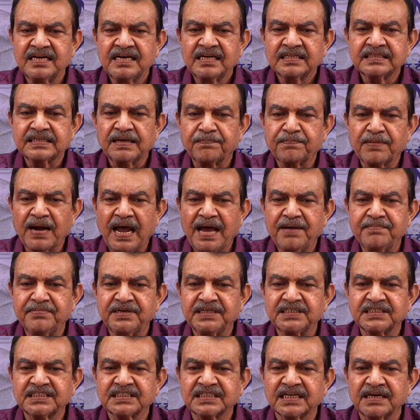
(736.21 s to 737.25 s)
The Prime
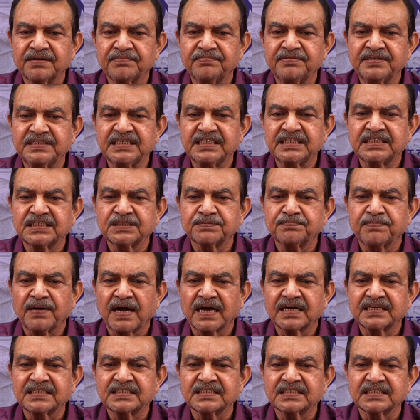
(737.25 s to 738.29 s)
Minister visits
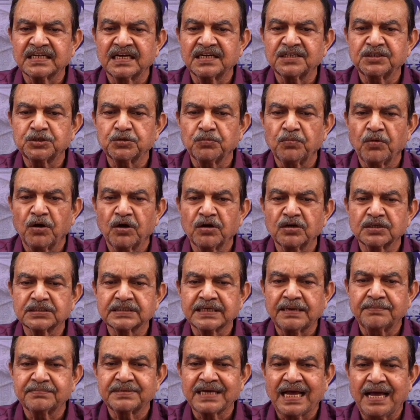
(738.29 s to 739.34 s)
Pakistan tomorrow.
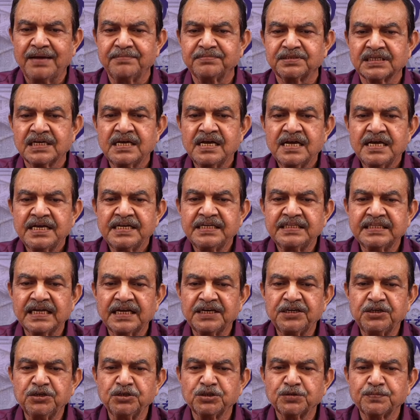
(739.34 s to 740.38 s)
Sometimes in the
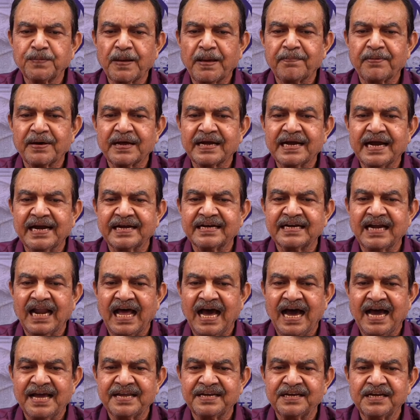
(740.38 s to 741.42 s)
newspaper
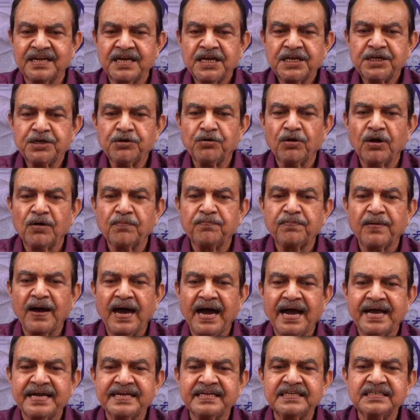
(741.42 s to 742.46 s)
headline, you will
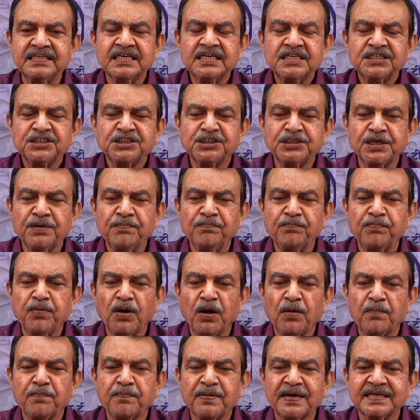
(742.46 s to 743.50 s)
find simple
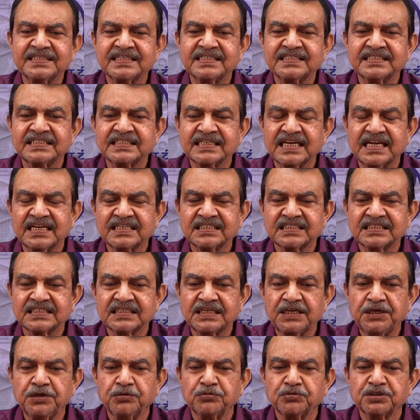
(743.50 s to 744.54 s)
present tense
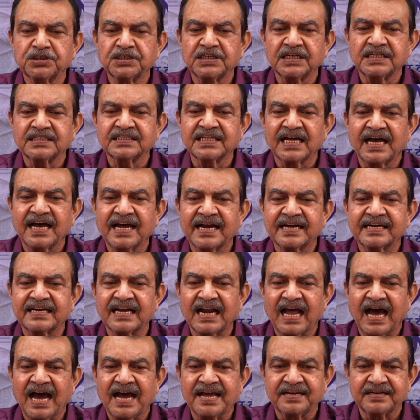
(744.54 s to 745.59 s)
used in the
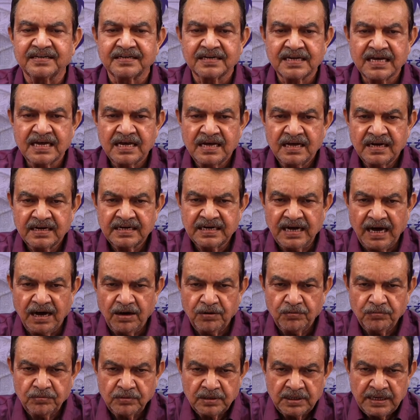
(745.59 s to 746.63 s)
headline.
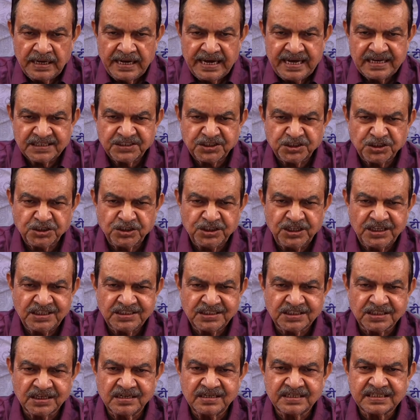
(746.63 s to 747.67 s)
Now, a stitch
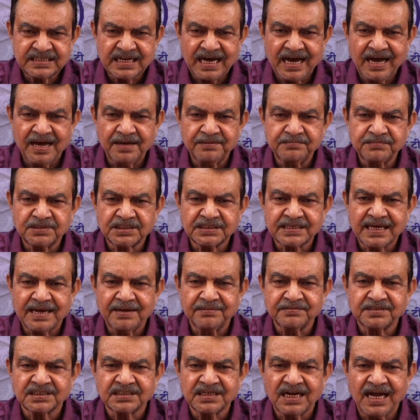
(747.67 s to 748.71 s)
in time
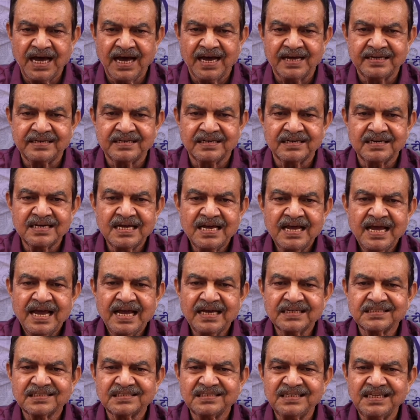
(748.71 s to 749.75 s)
saves 9. A
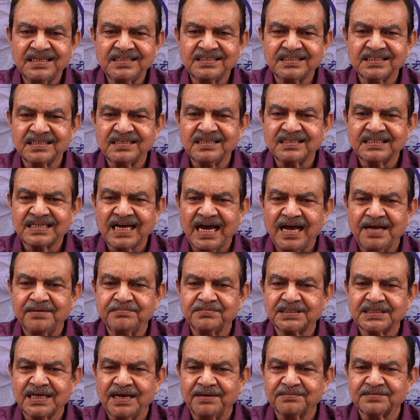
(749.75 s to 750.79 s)
stitch in time
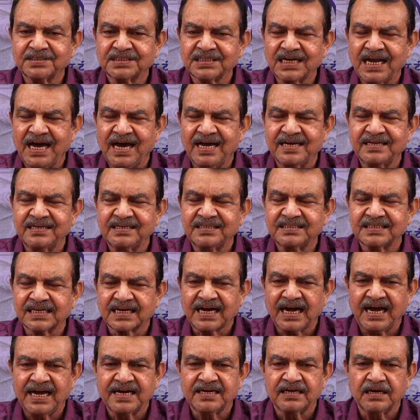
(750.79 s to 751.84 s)
saves 9 is a
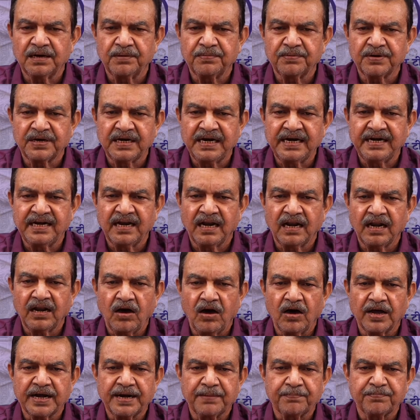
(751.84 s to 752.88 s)
kind of riddle
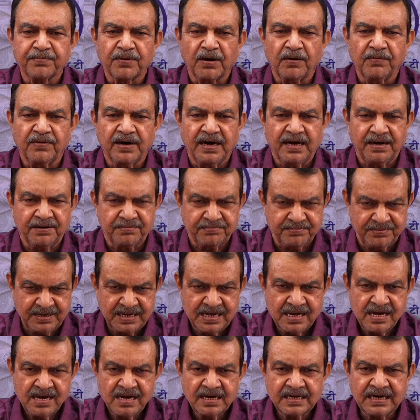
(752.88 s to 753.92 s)
or a proverb.
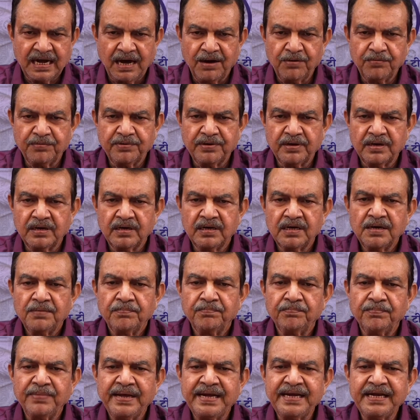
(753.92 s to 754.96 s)
Now,
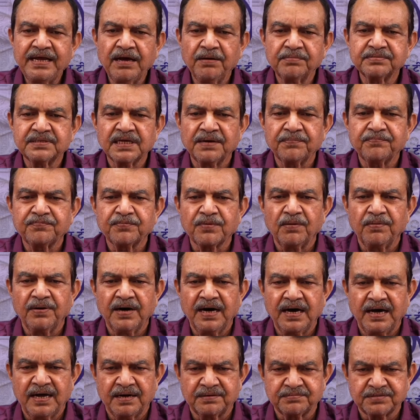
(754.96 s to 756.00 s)
many of the
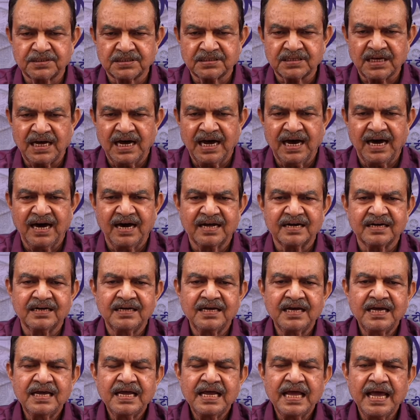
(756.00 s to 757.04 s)
proverbs are
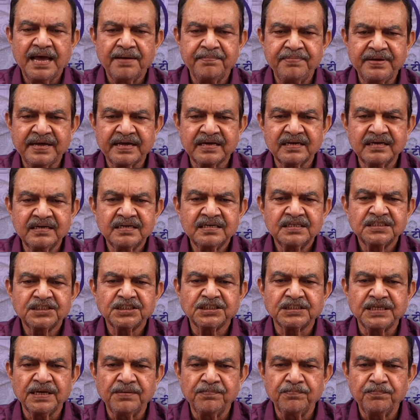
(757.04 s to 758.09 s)
having
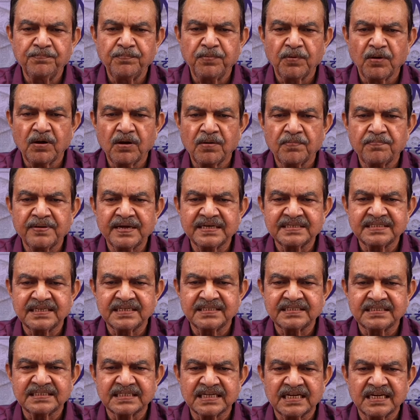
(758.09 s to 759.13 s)
simple
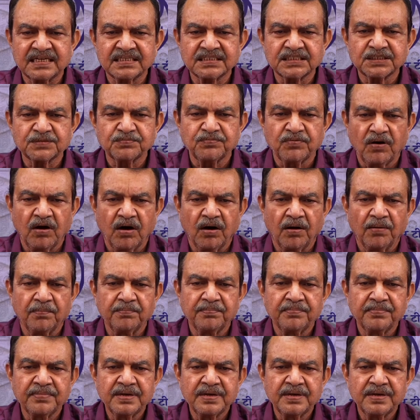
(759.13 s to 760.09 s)
present tense form.